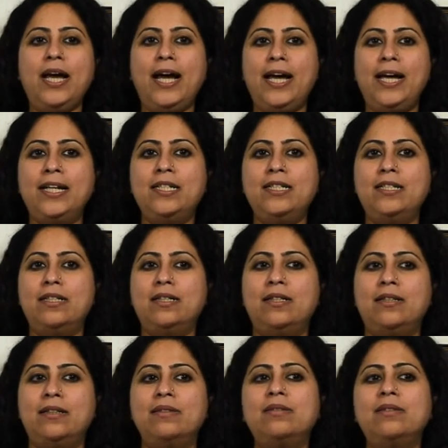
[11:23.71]
And
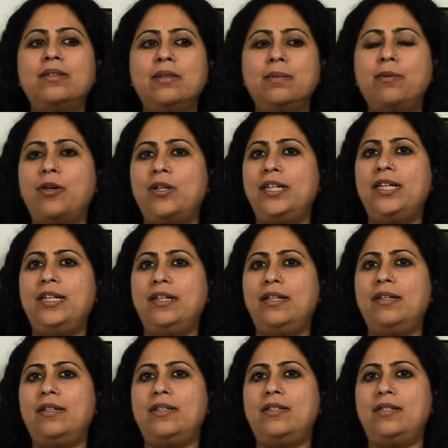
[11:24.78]
the body
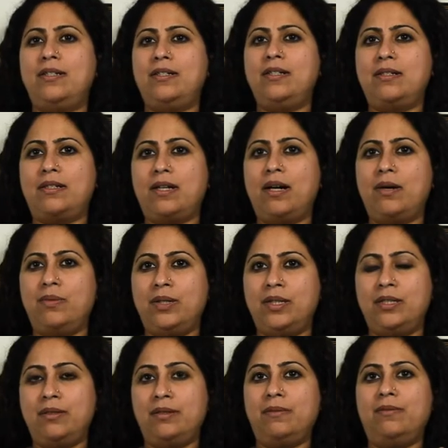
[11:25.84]
is discovered